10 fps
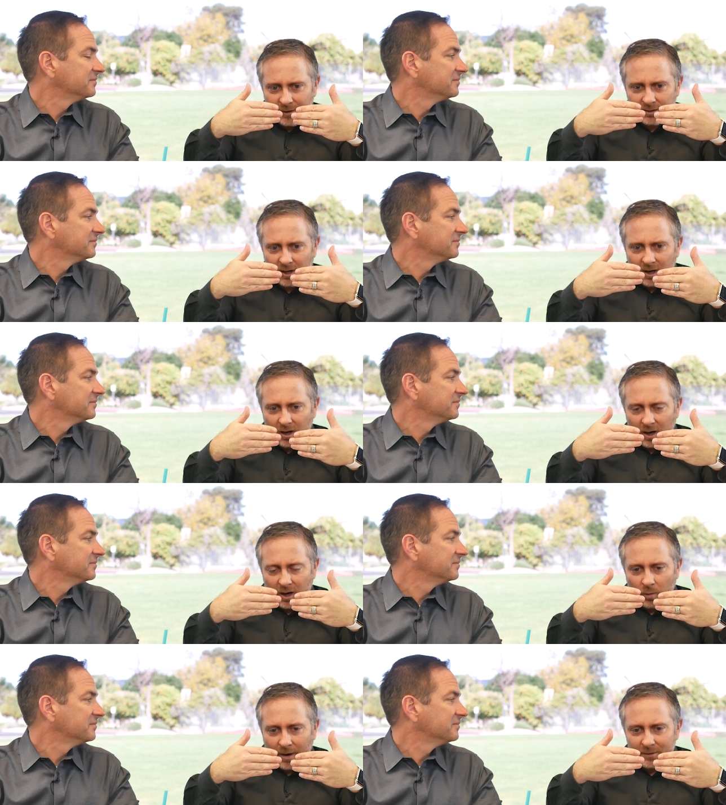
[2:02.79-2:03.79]
Speaker 1: much
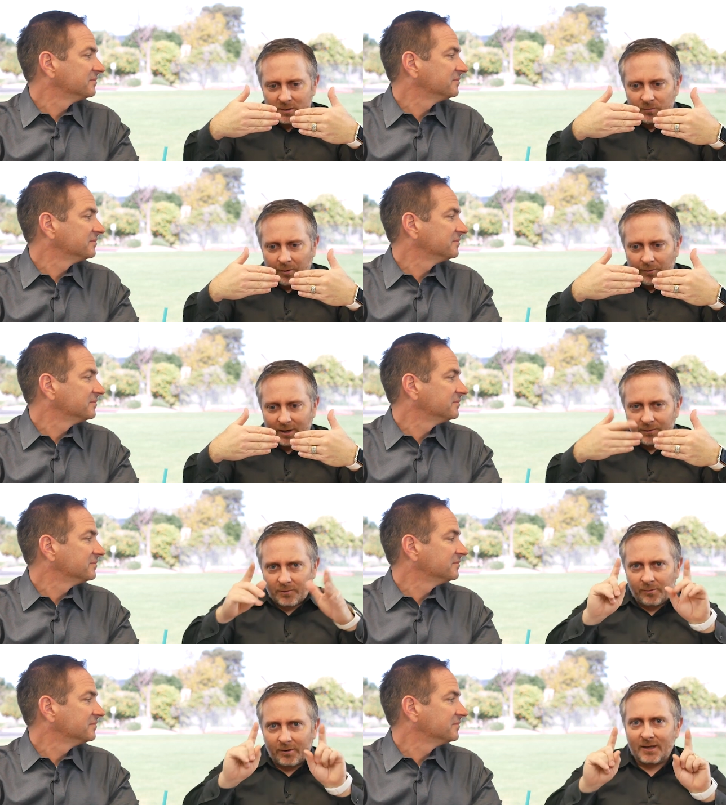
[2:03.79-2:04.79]
uh, weapons do we want to let
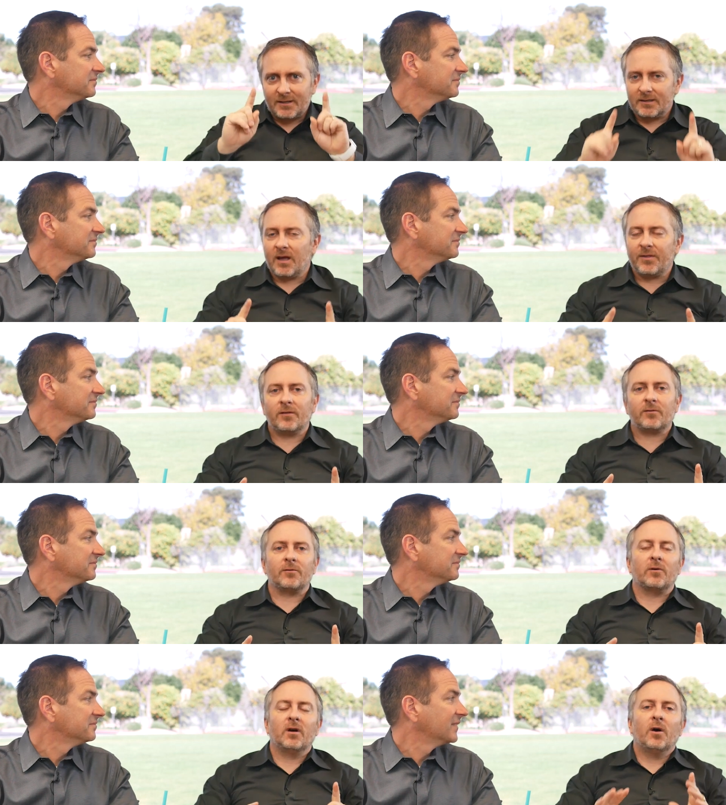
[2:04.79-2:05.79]
through? We want to let nothing
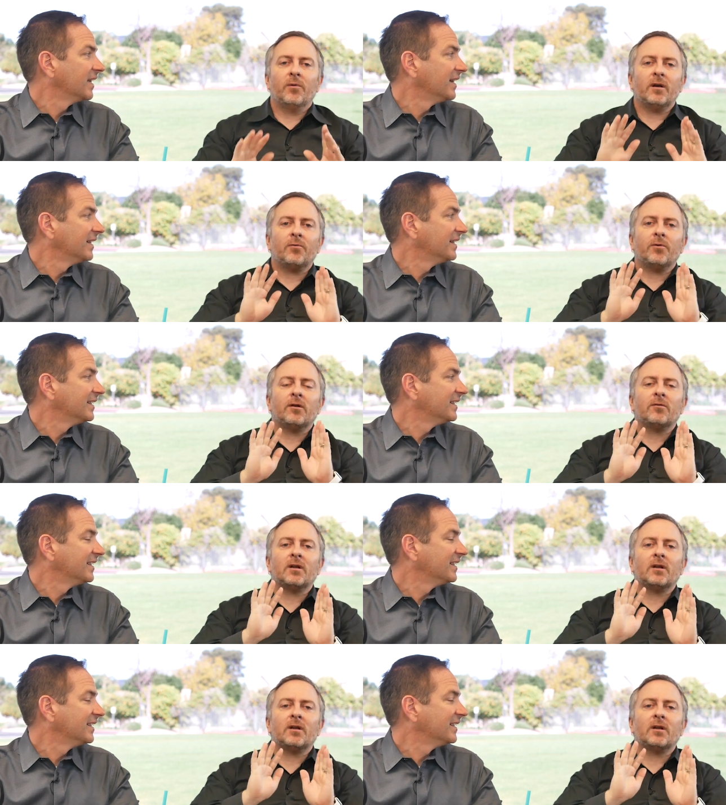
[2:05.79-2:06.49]
through. Yeah. We, don't, we don't